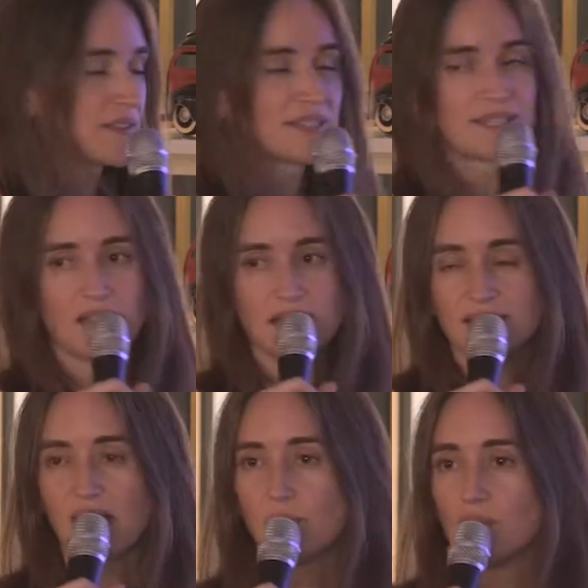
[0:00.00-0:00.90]
think this is an
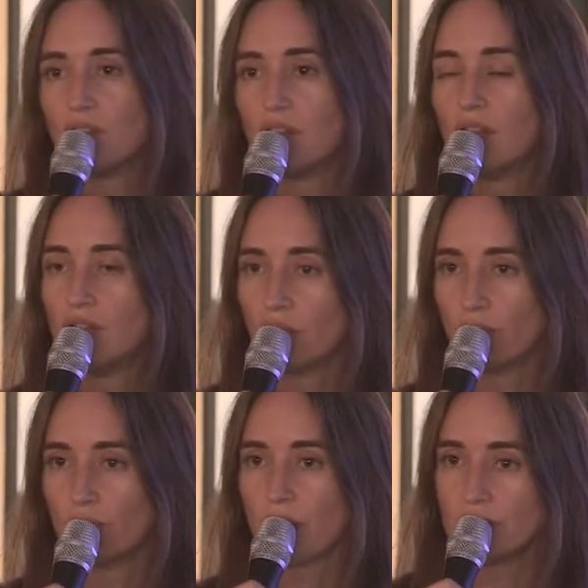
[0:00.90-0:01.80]
example
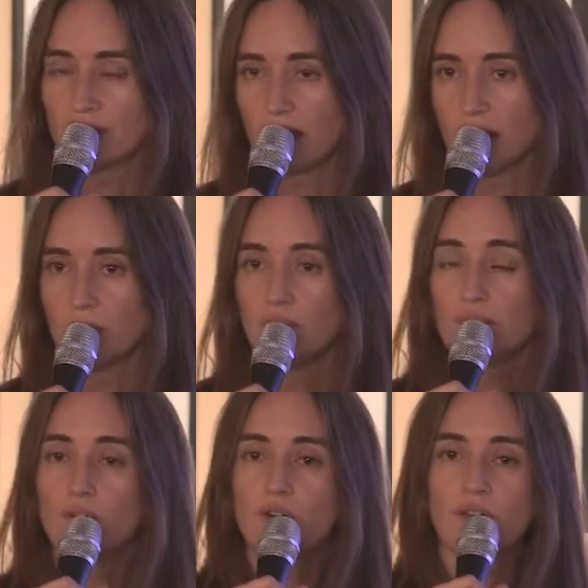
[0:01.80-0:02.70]
of what I was saying
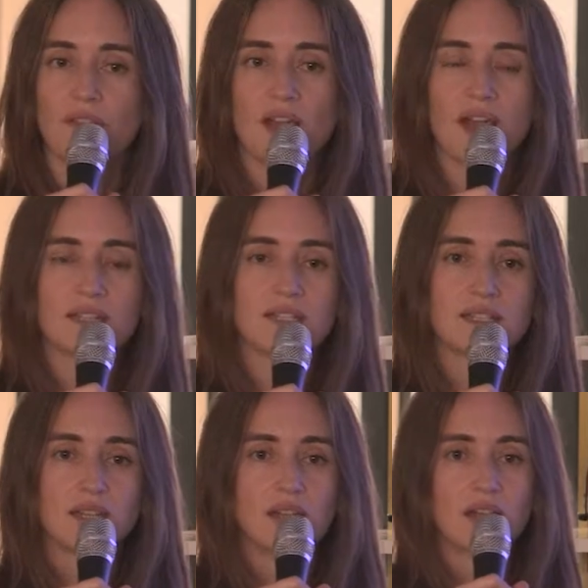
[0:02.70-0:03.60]
before, that
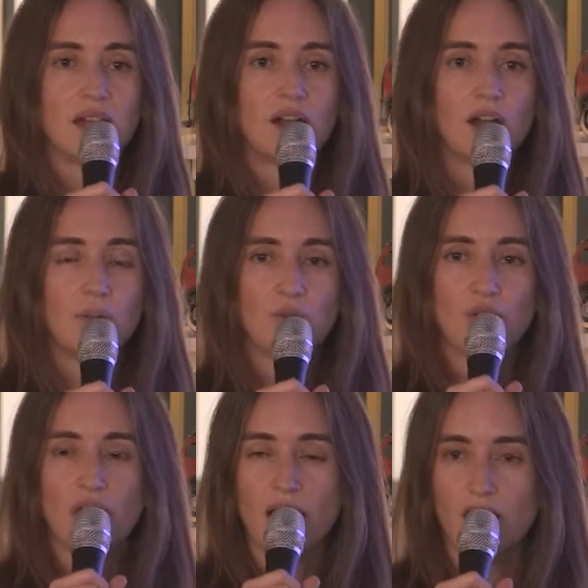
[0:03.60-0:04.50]

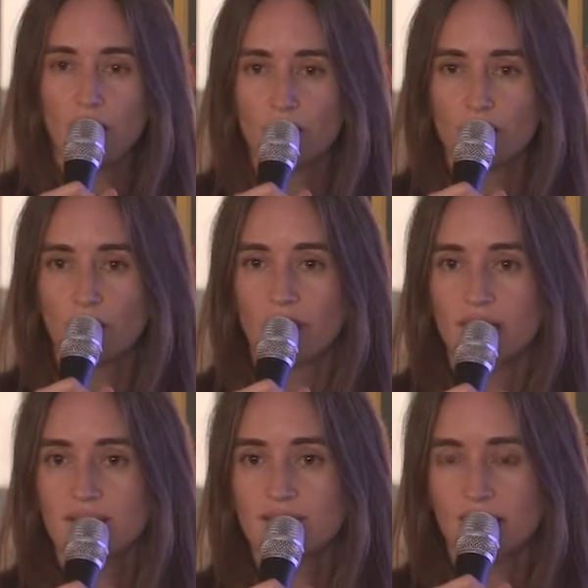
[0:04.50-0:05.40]
a lot of what
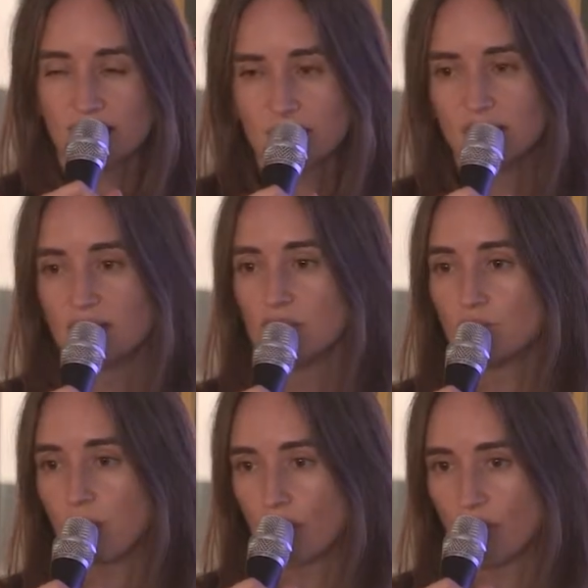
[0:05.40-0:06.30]
gets tested and
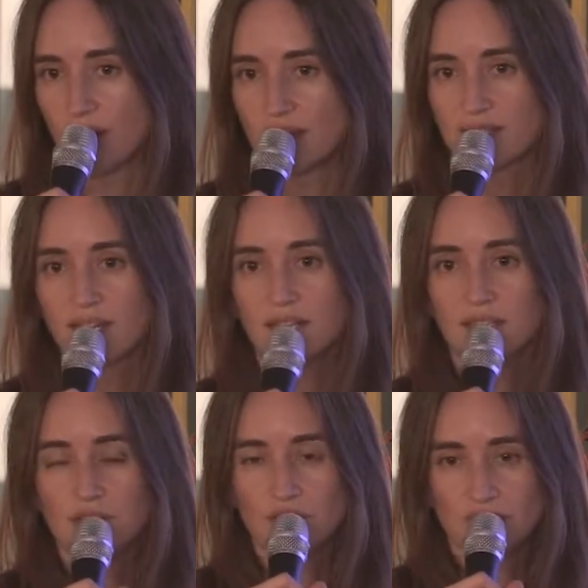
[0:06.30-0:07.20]
deployed and
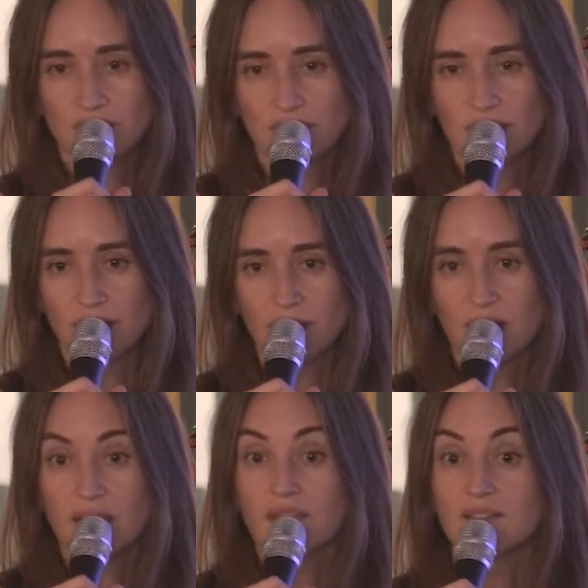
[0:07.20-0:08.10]
scaled in New York
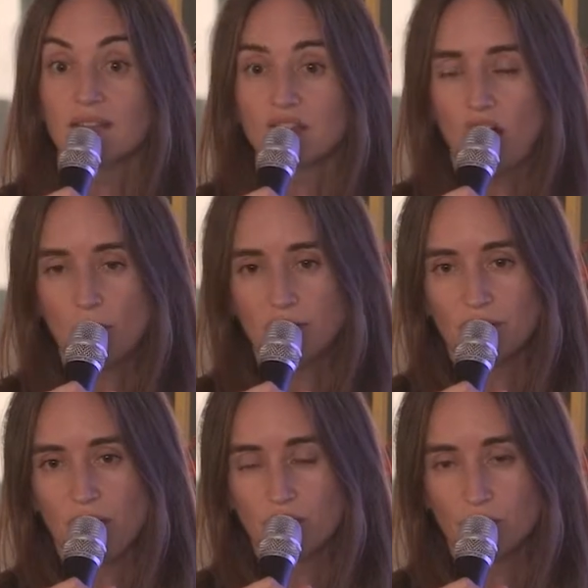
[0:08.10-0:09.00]
City is then copied
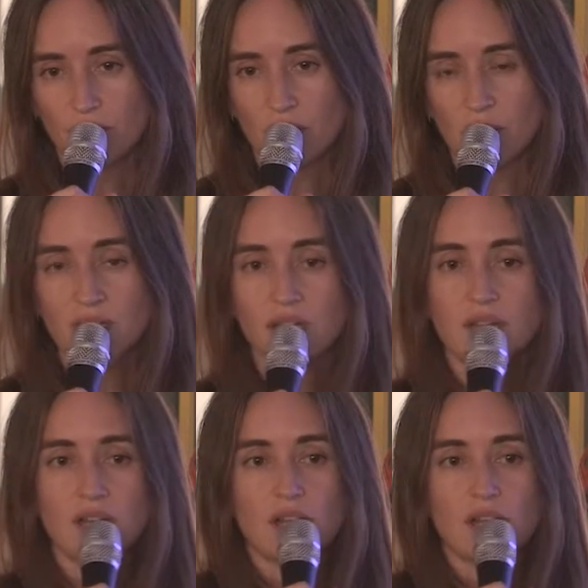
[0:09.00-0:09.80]
around the world.